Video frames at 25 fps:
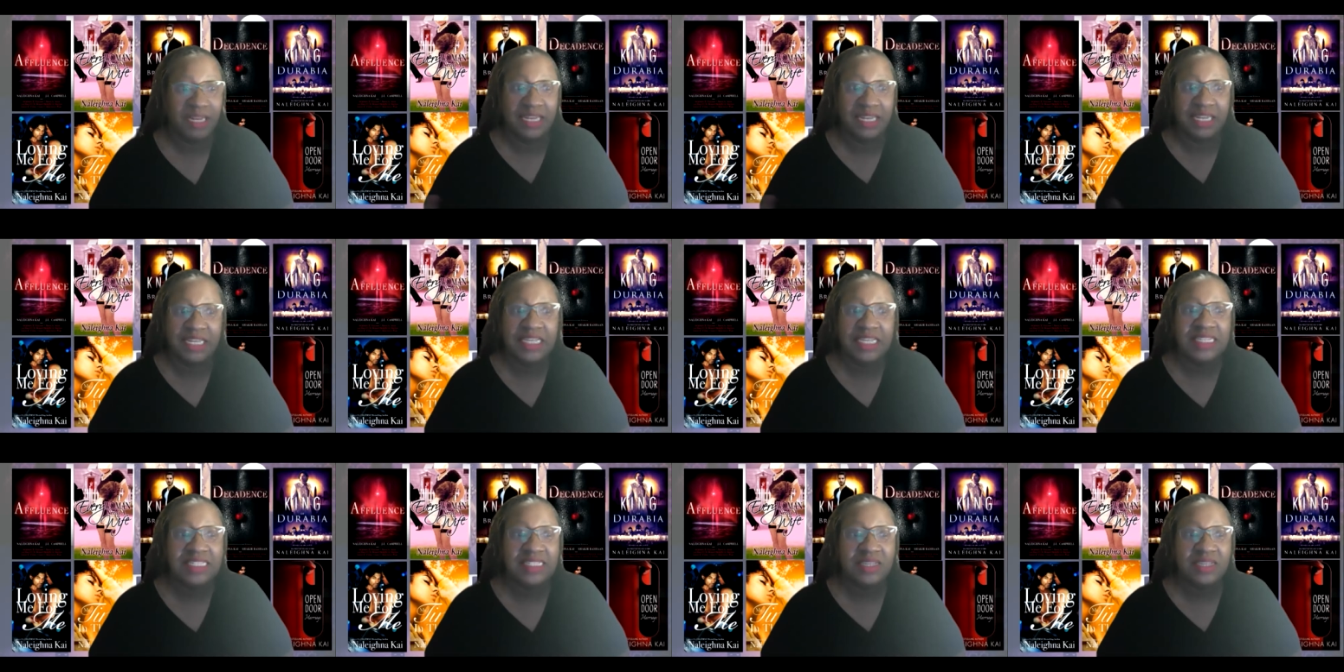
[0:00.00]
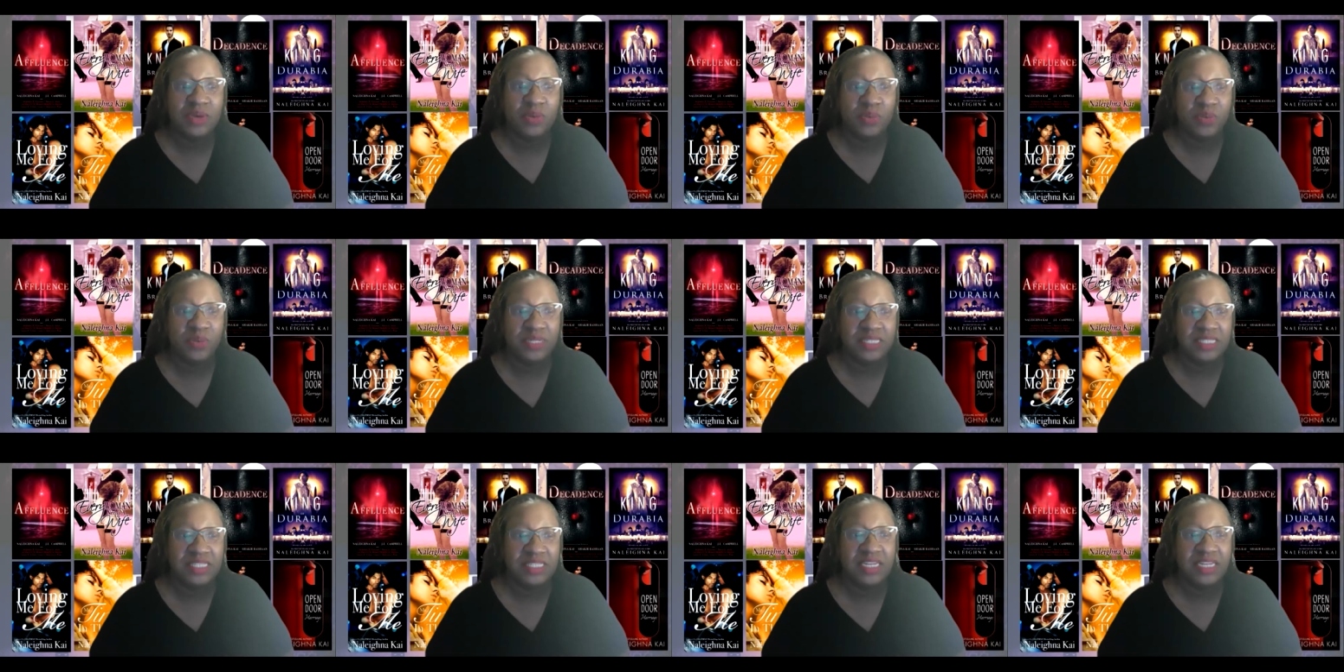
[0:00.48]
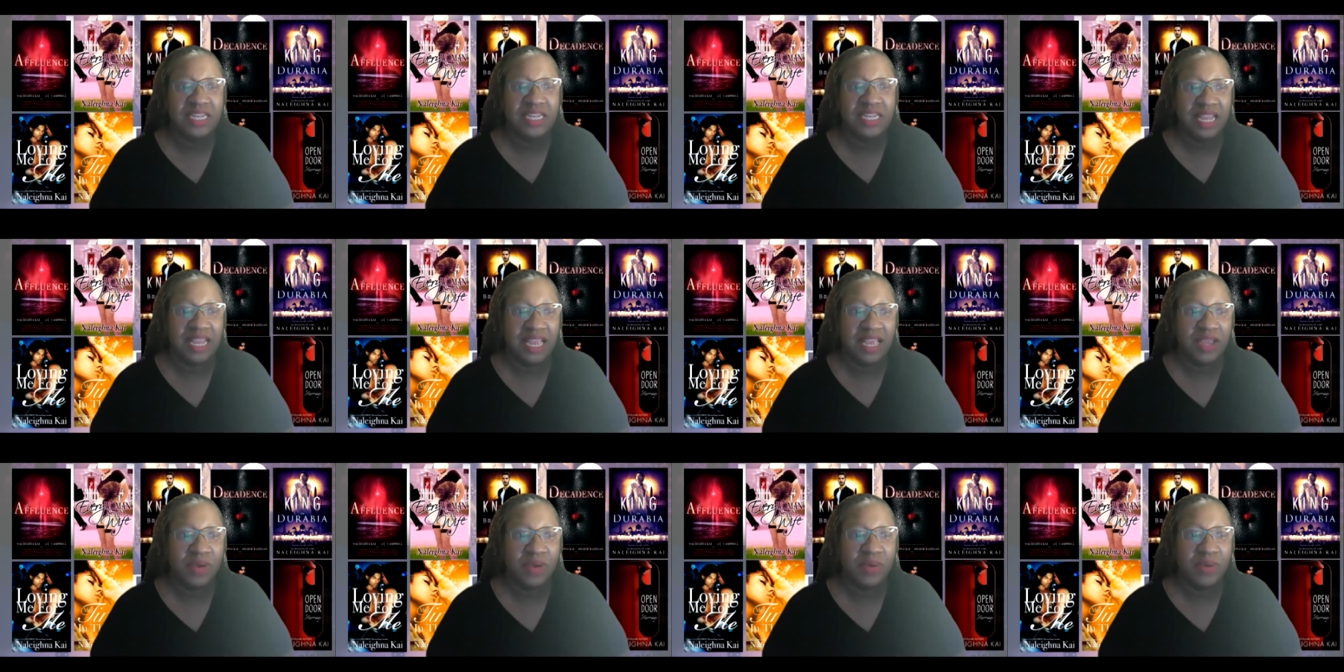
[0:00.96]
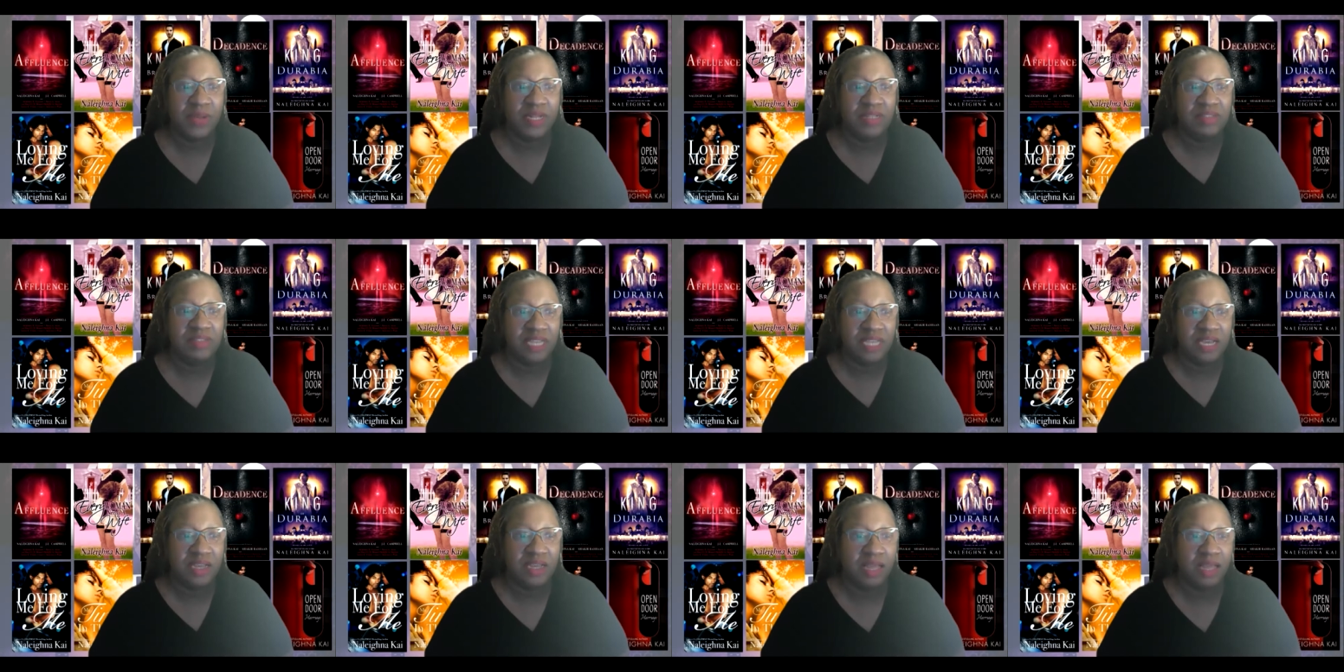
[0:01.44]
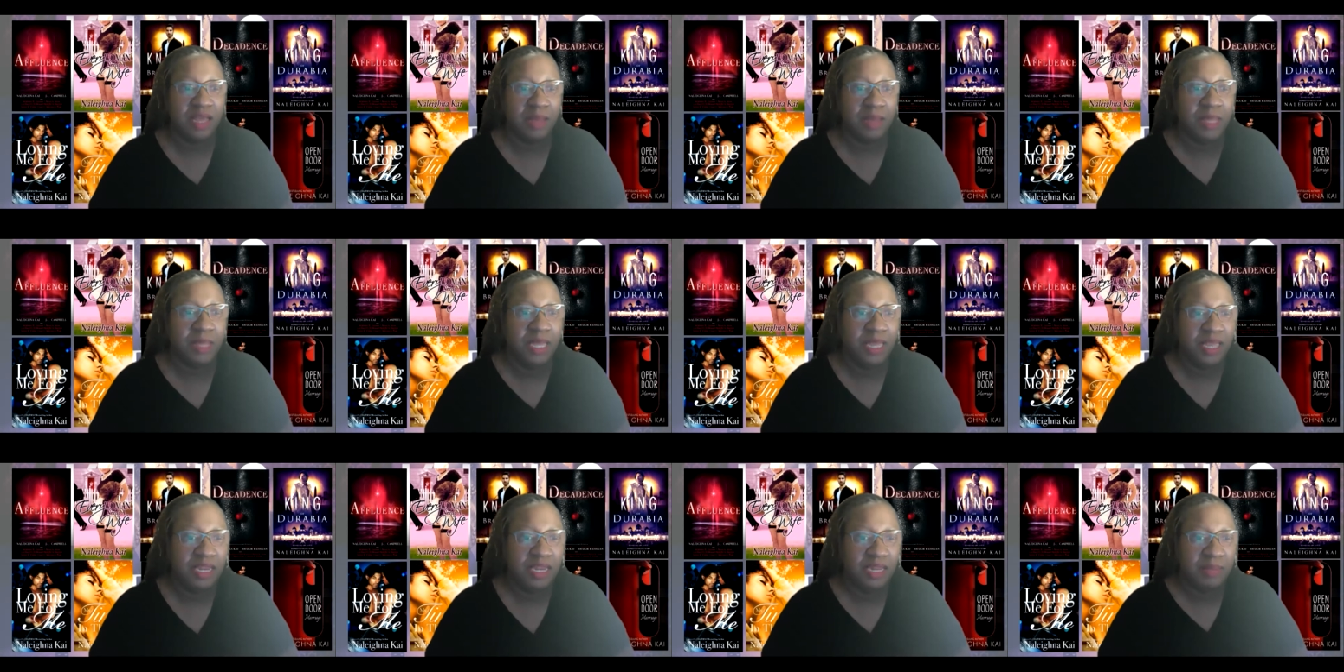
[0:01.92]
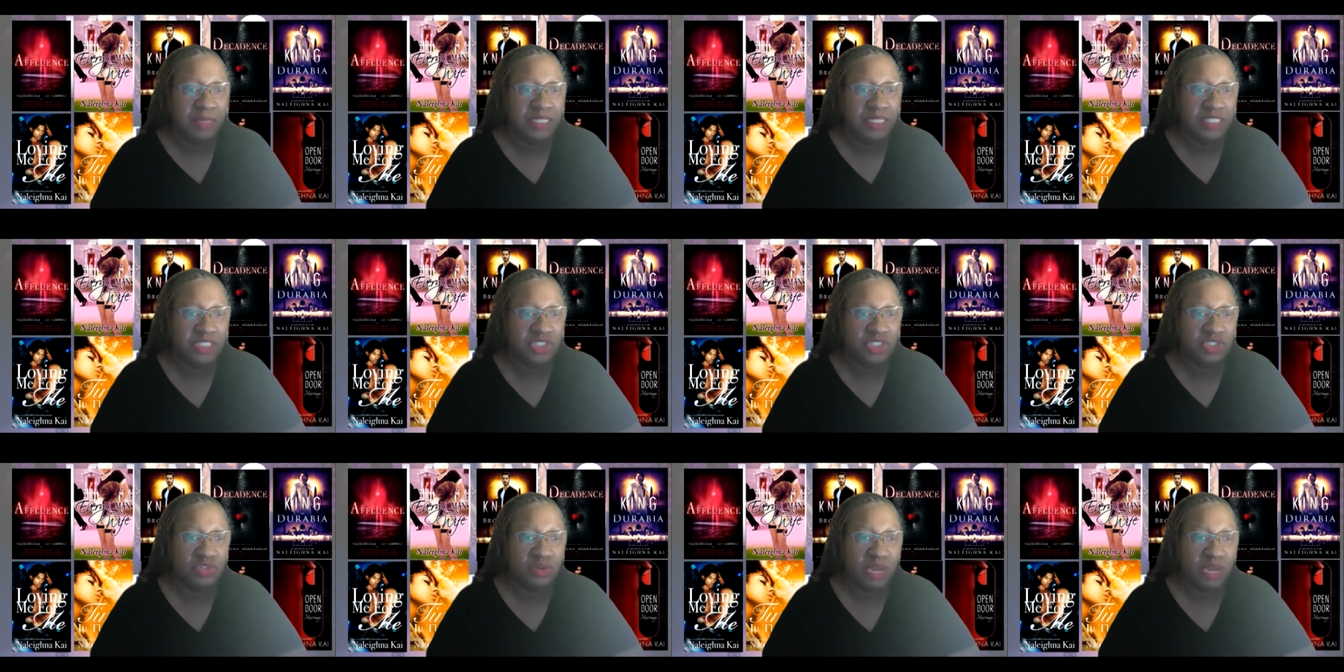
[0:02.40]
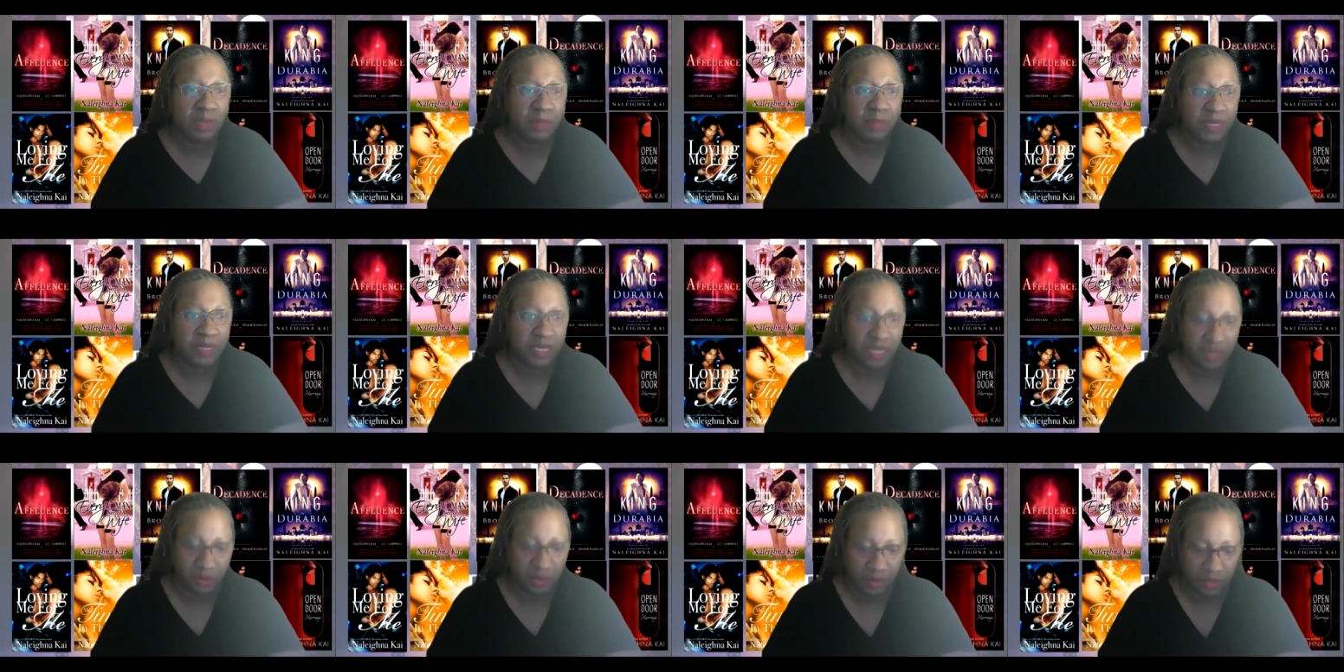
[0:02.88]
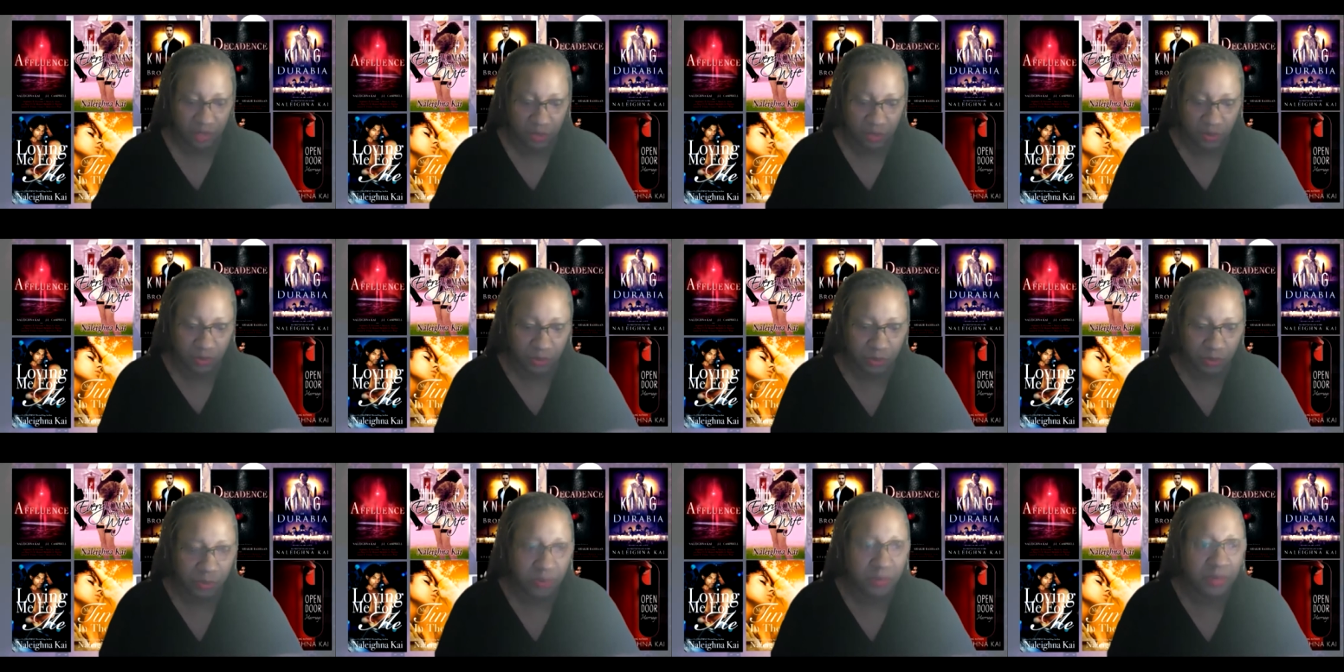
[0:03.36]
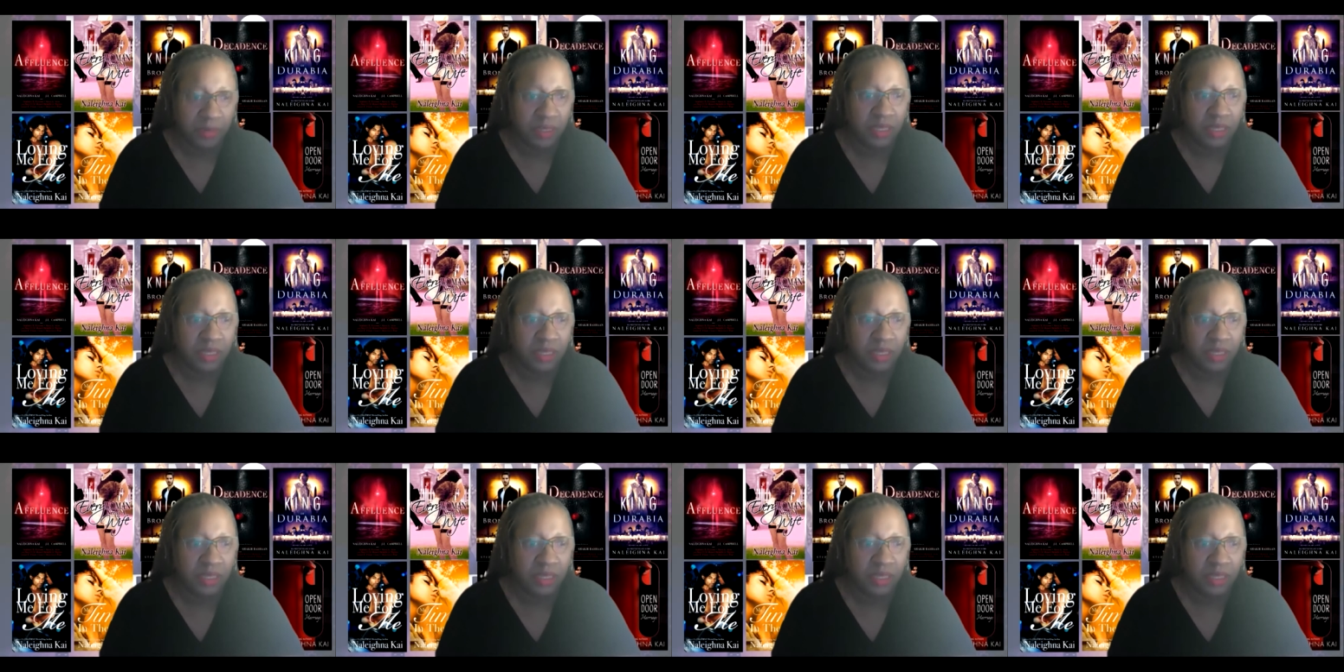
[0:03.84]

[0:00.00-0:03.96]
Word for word: Lissa Woodson at AOL.com. Let me just drop it here in the group